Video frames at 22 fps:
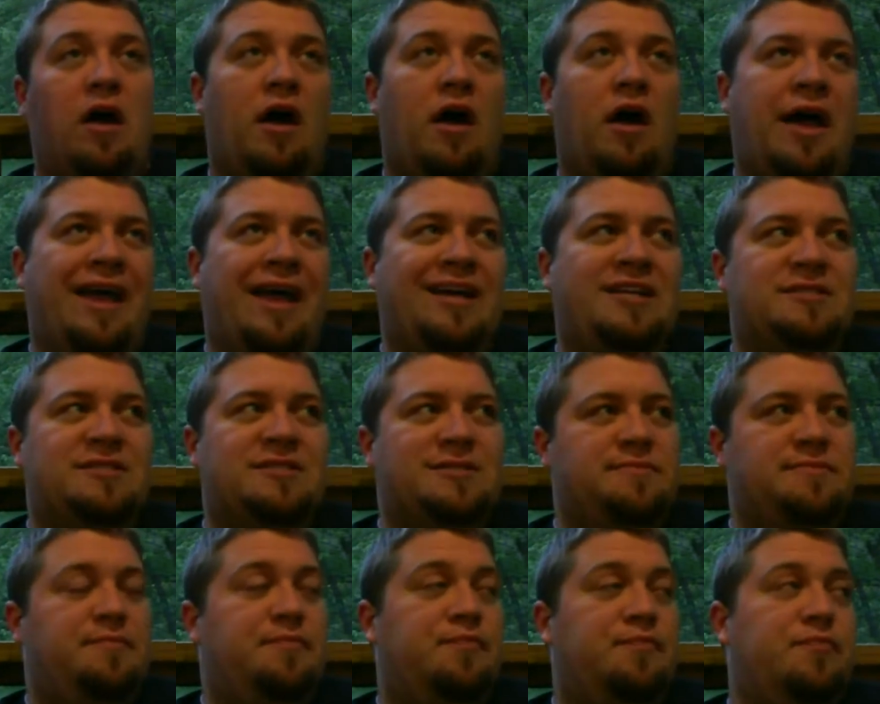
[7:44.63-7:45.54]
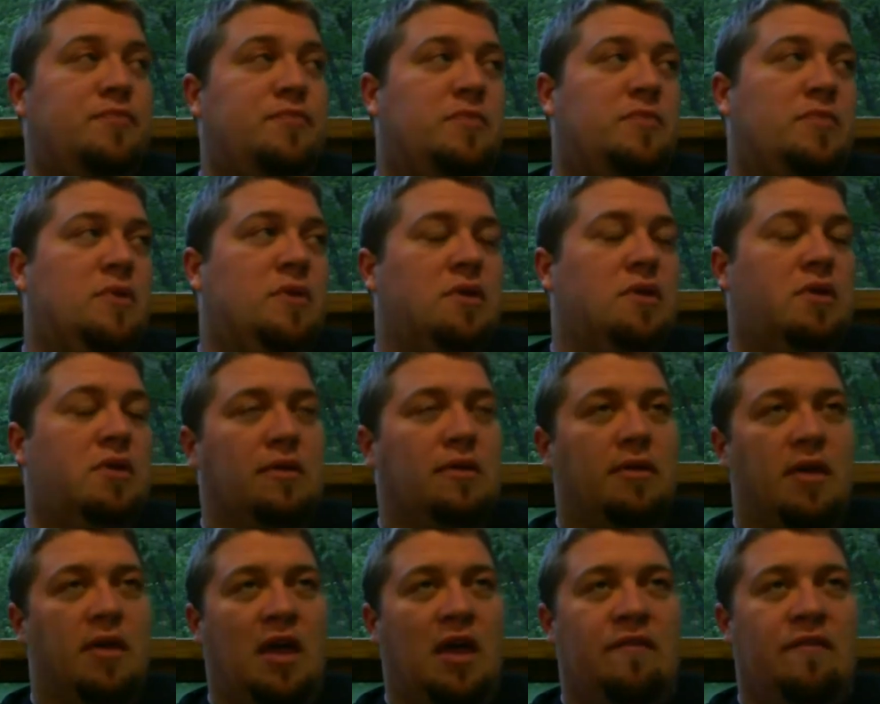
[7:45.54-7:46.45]
I guess
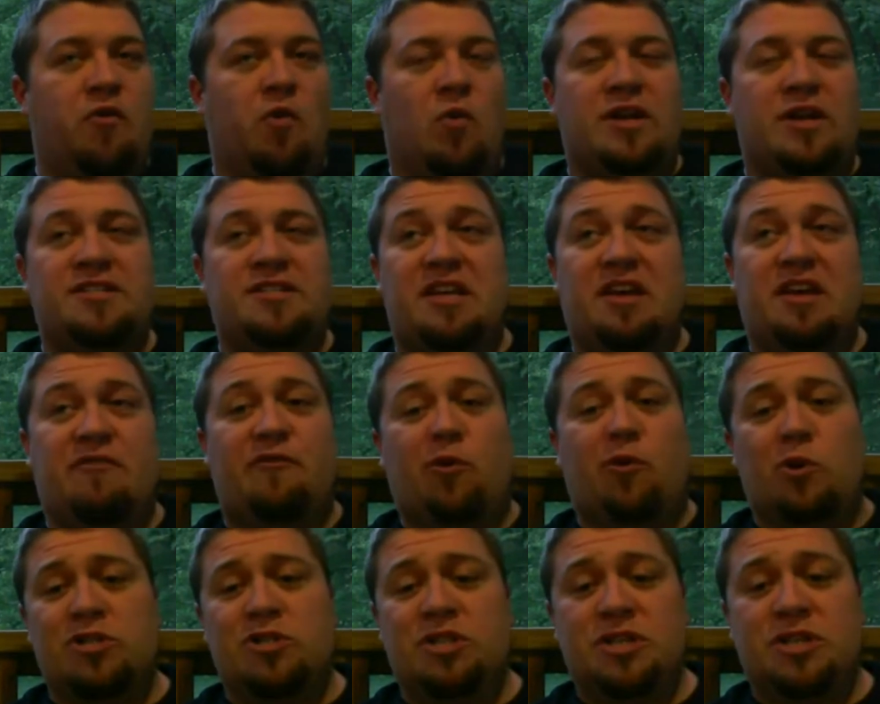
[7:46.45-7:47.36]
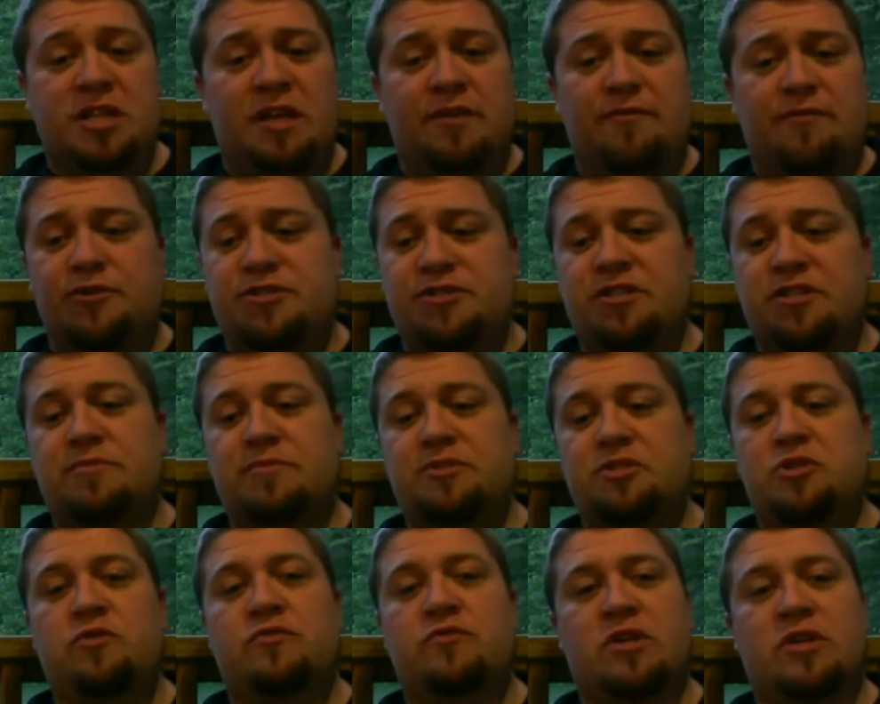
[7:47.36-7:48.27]
if you want to say fortunately, if there's some
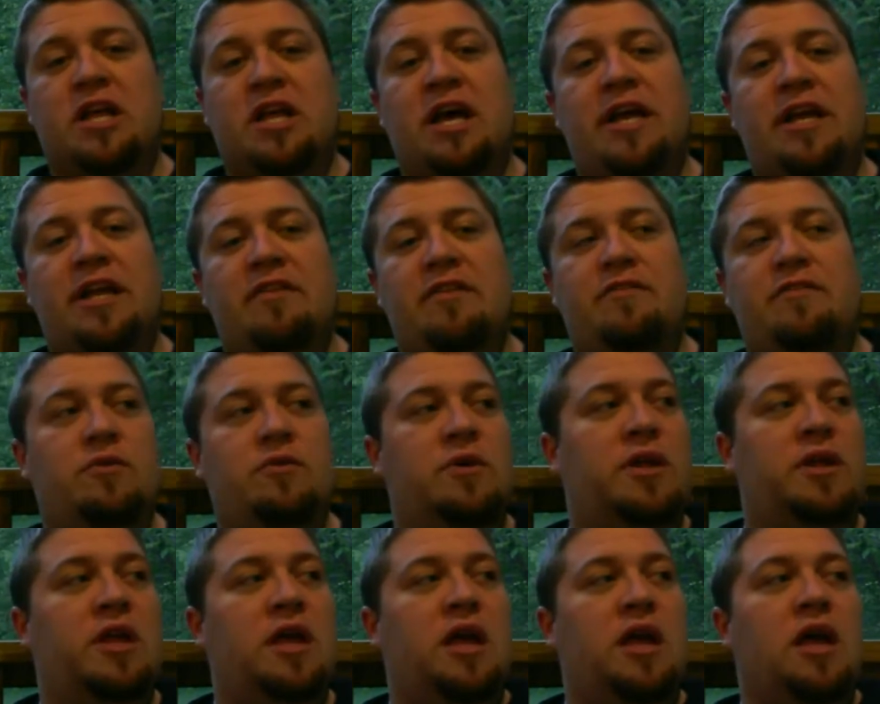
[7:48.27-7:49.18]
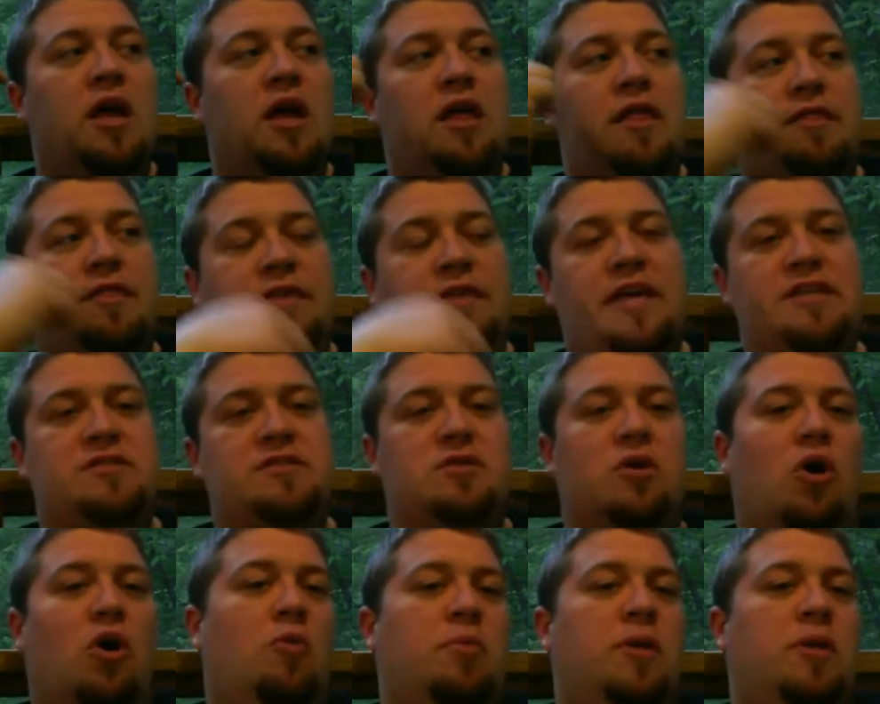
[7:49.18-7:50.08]
silver lining to it, these
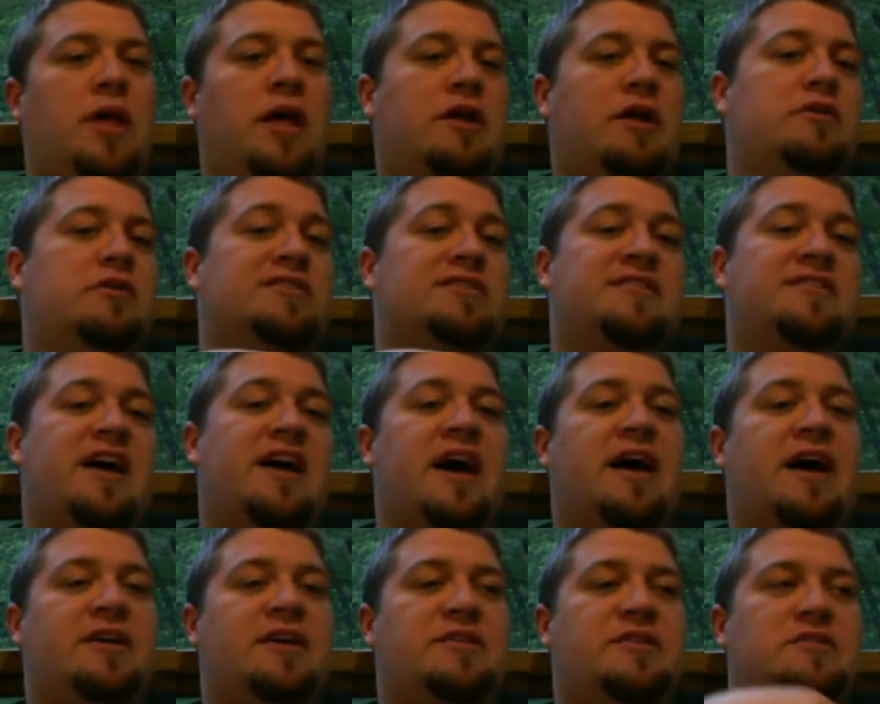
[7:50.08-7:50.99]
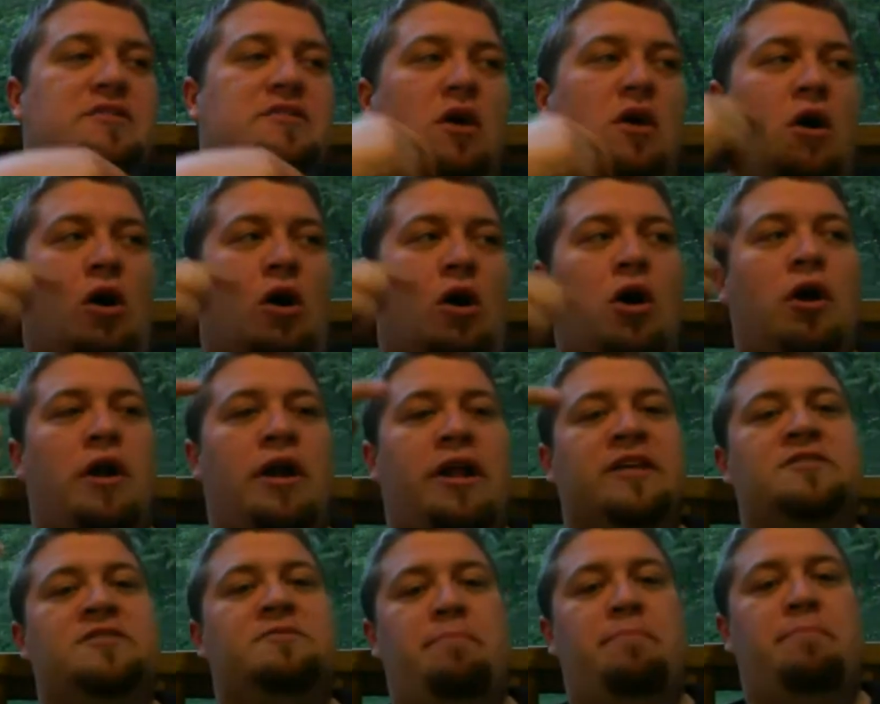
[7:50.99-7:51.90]
gallbladder attacks aren't
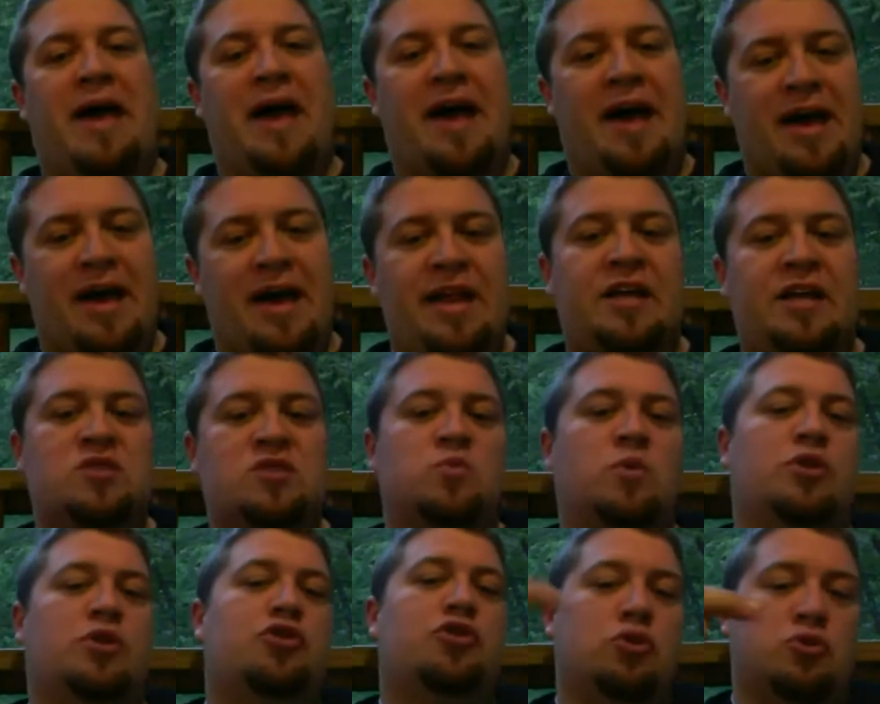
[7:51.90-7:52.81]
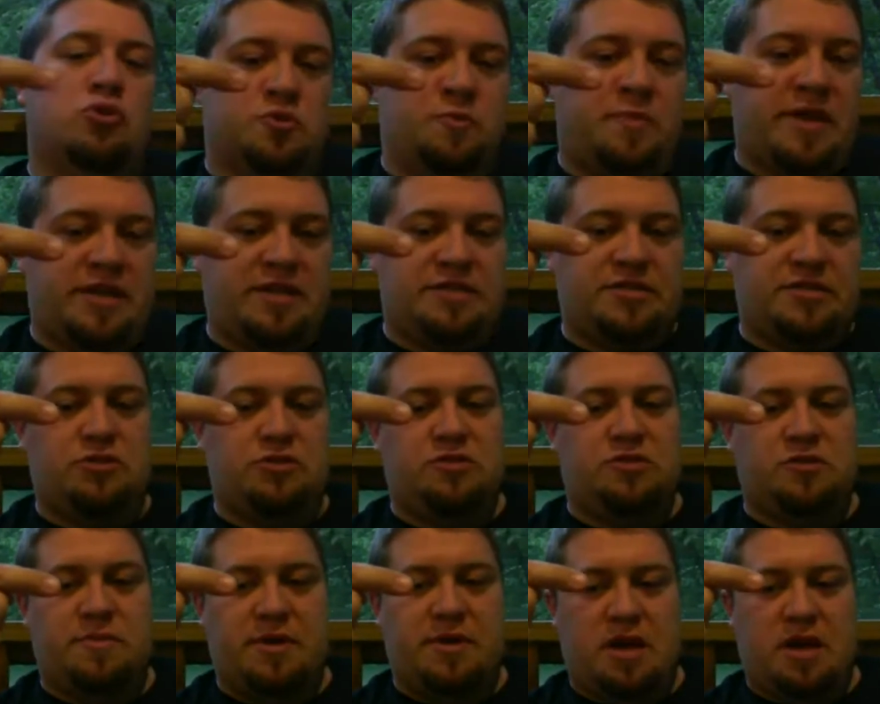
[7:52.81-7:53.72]
as bad as what those pains
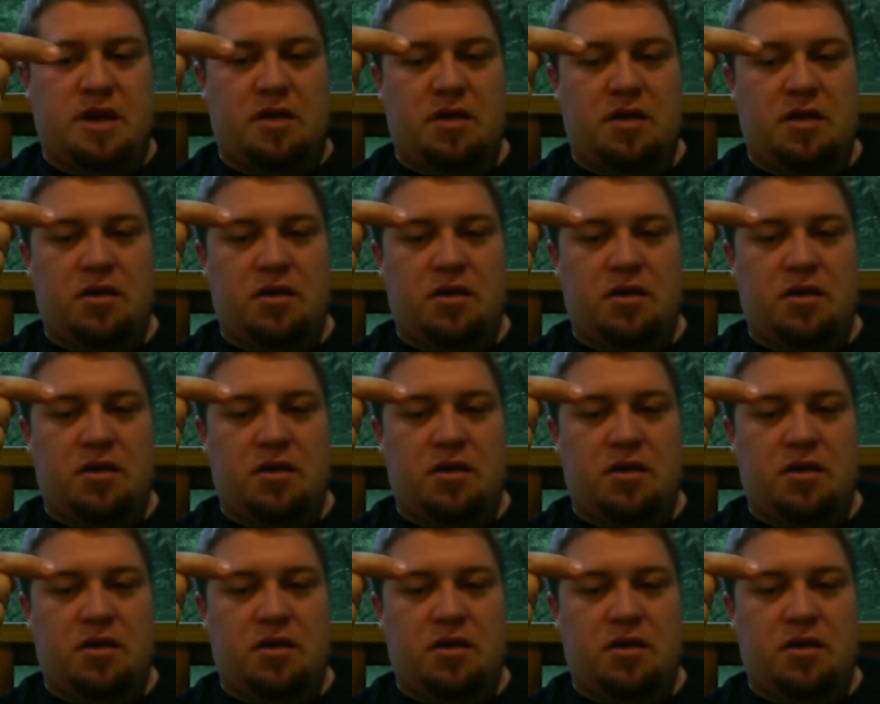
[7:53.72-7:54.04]
used to be.